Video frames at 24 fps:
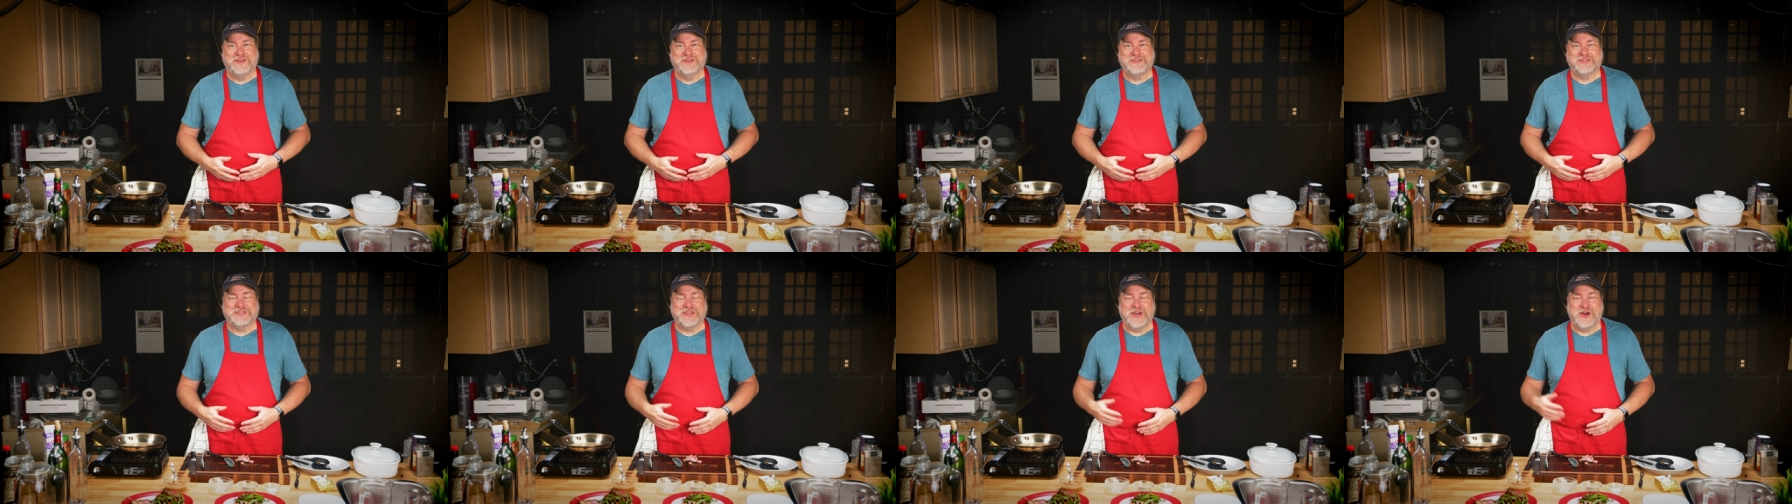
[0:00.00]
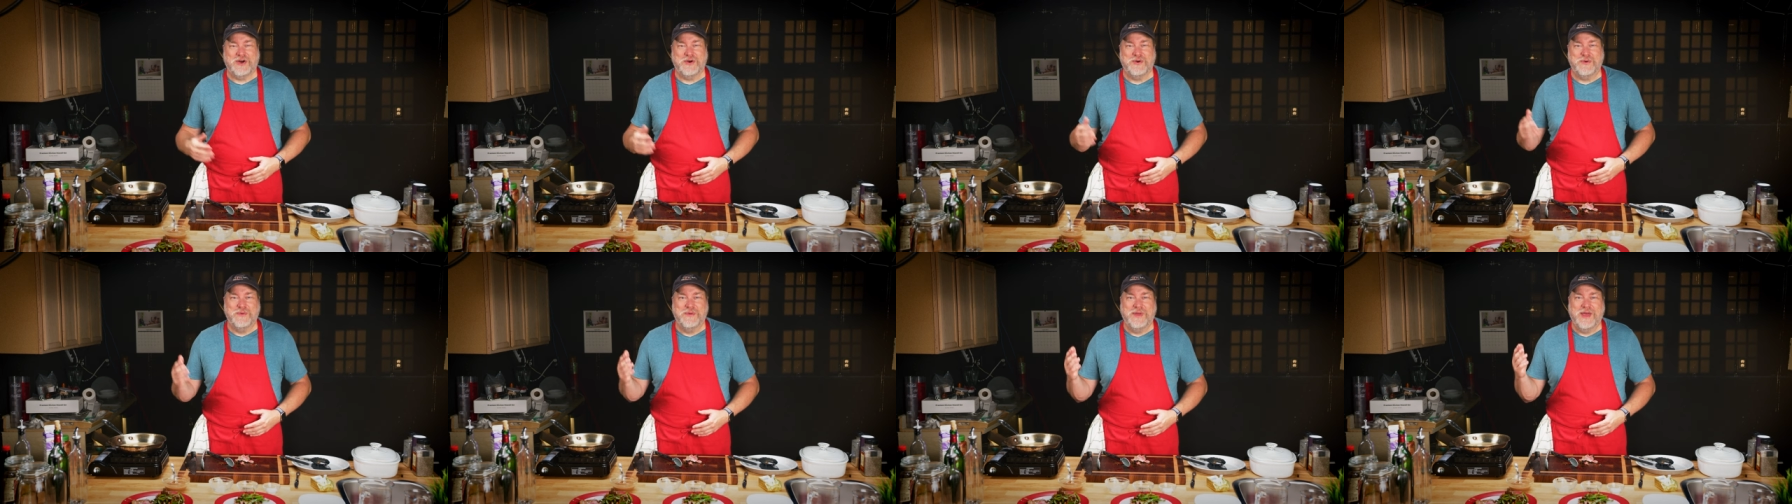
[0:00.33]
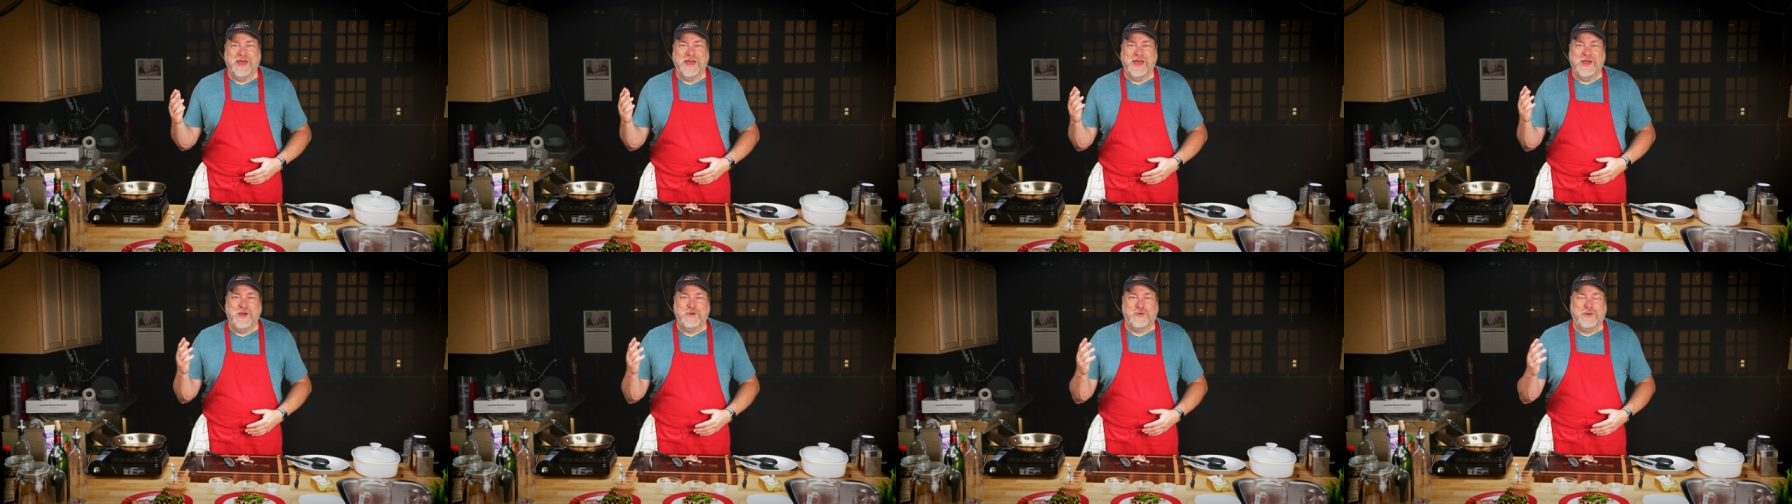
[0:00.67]
So,
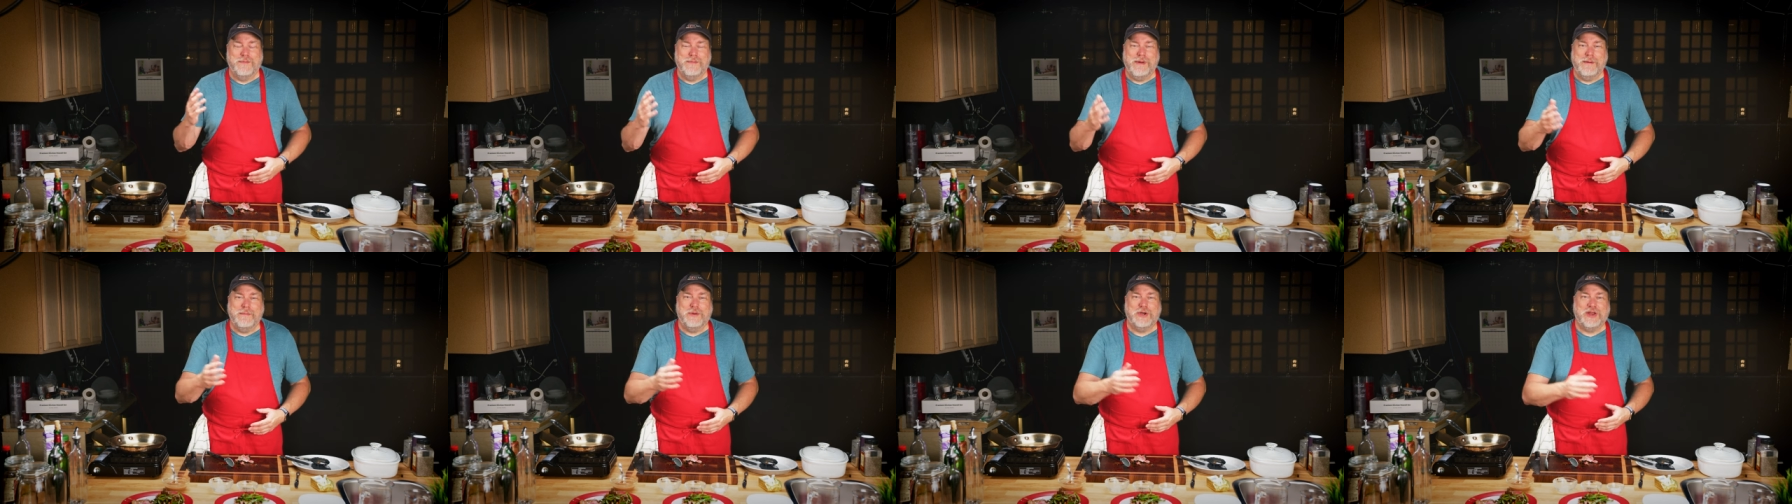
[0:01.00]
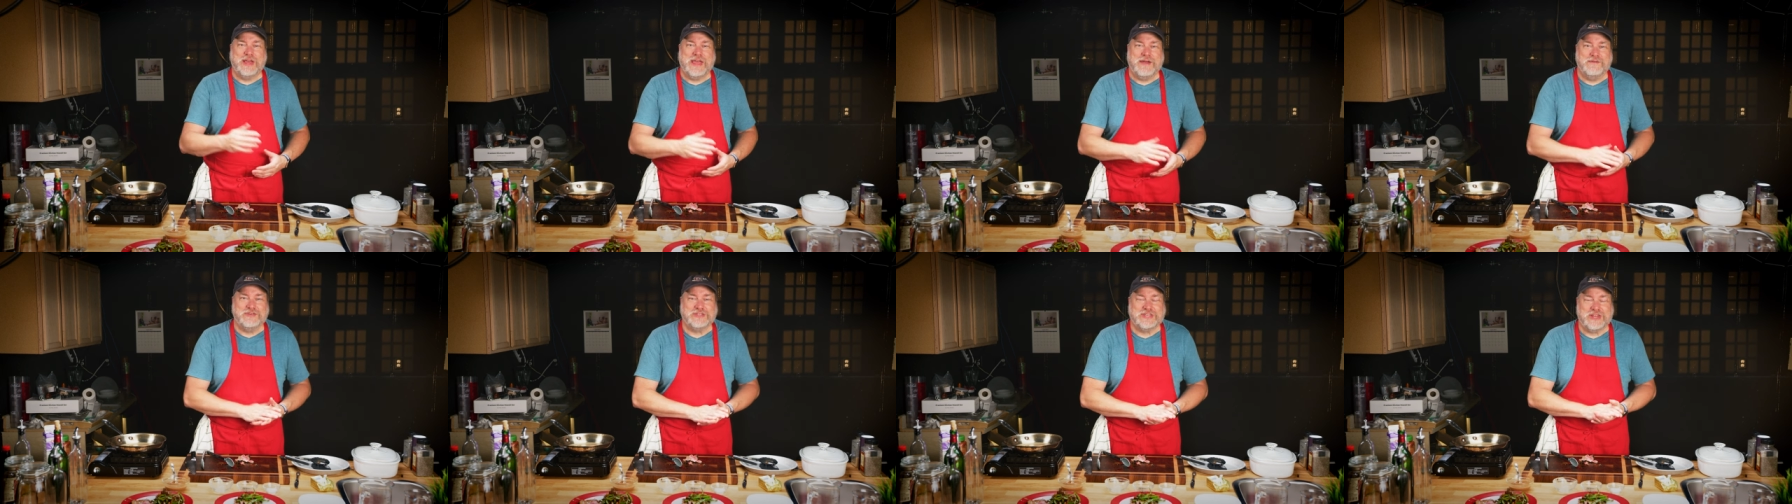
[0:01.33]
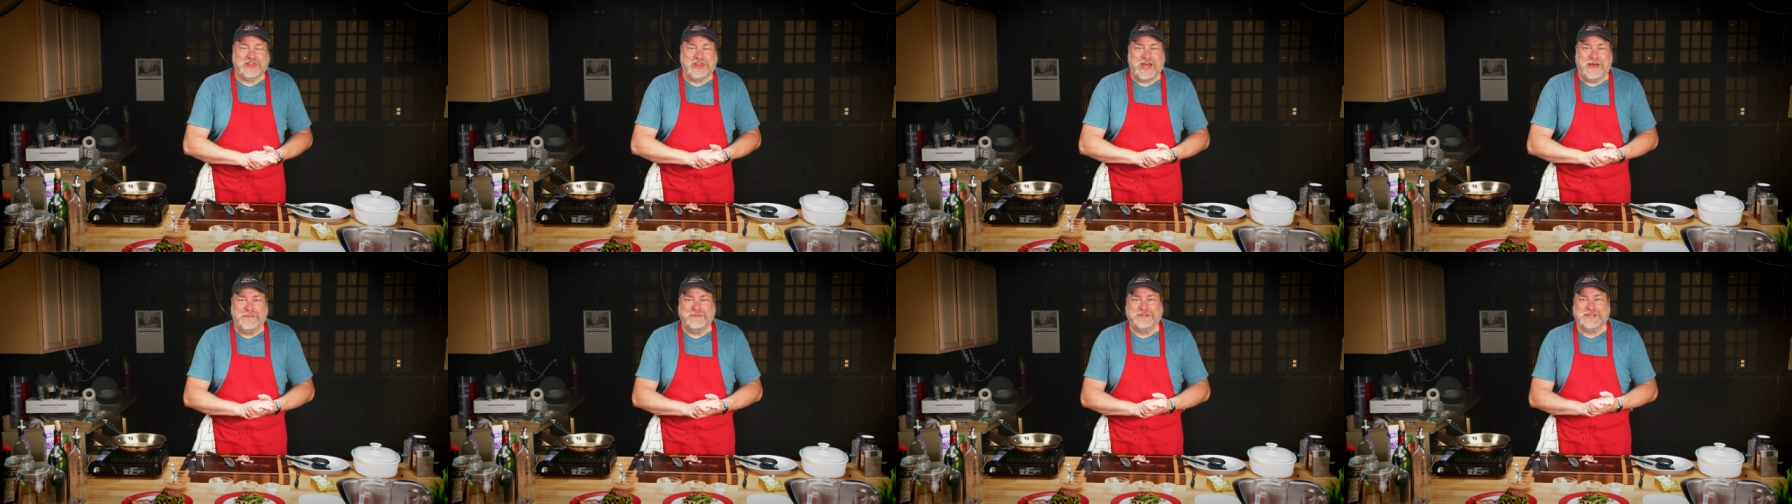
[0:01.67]
Remember to give us a
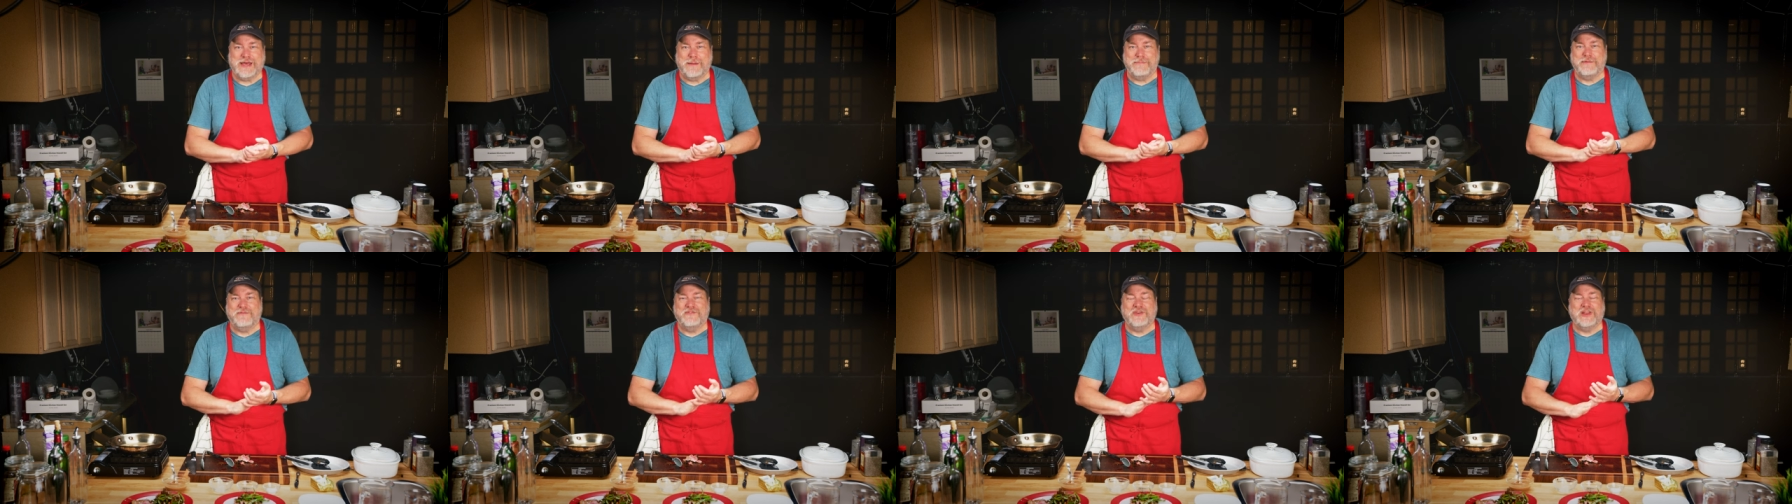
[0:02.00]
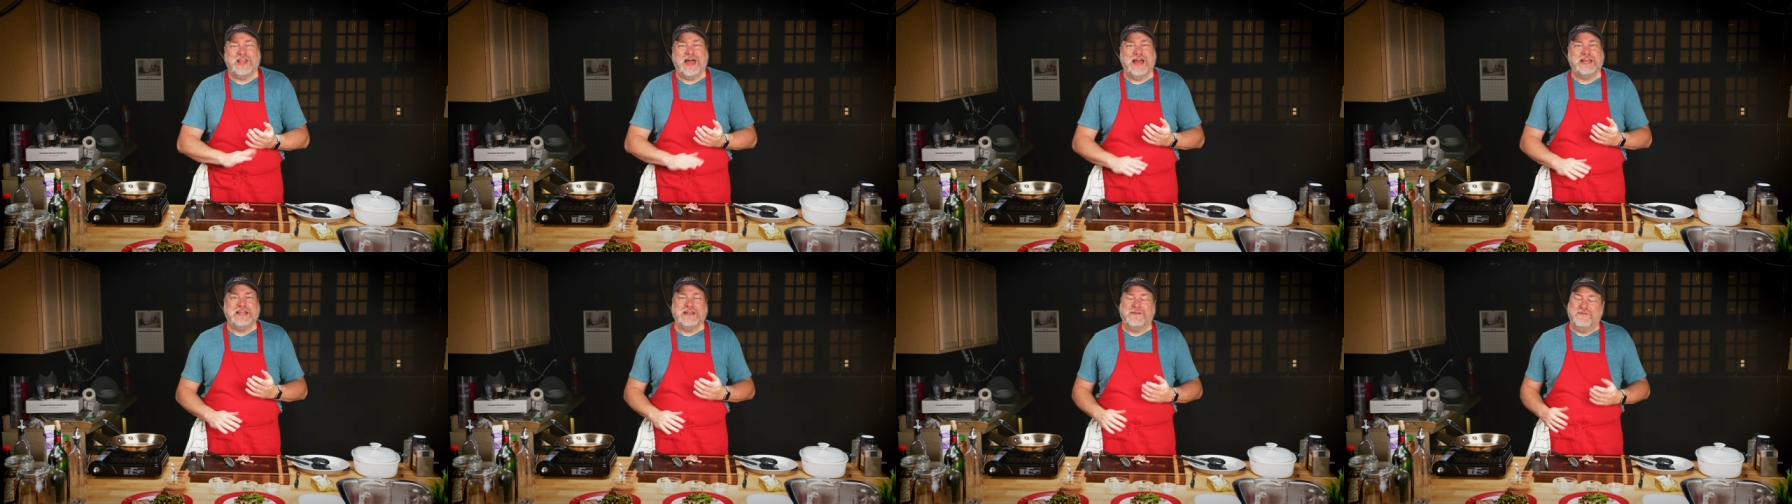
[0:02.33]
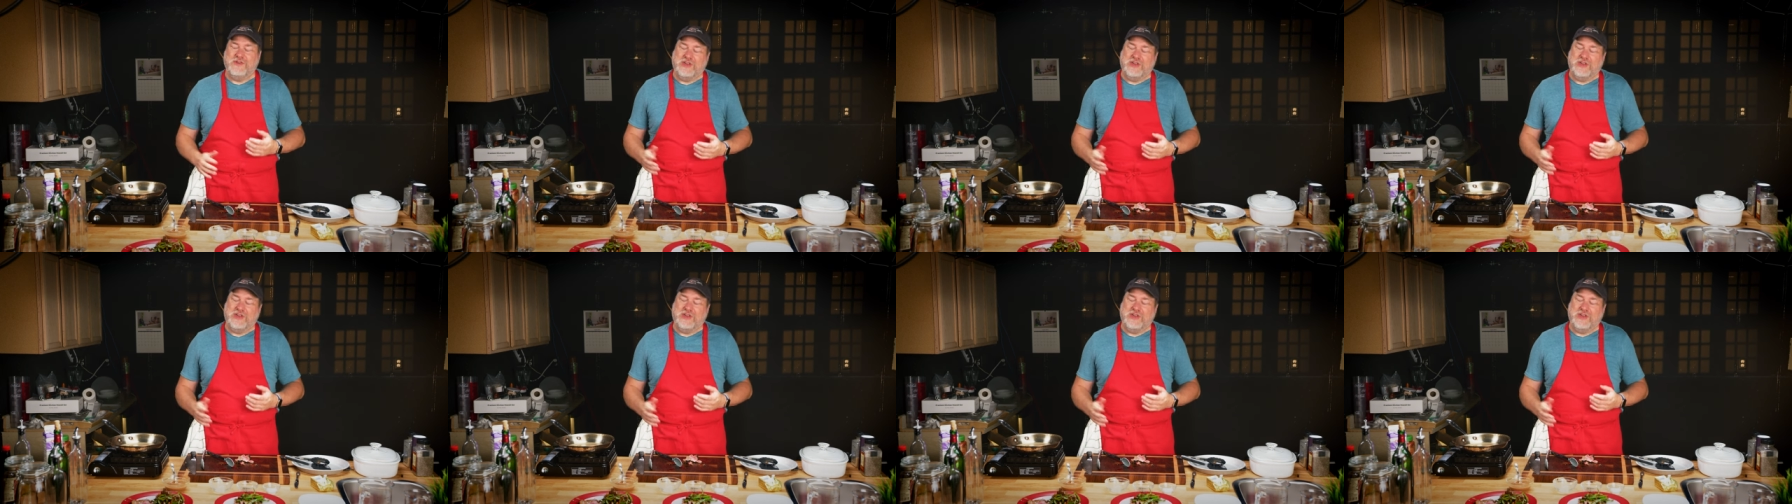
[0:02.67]
thumbs up if you liked it.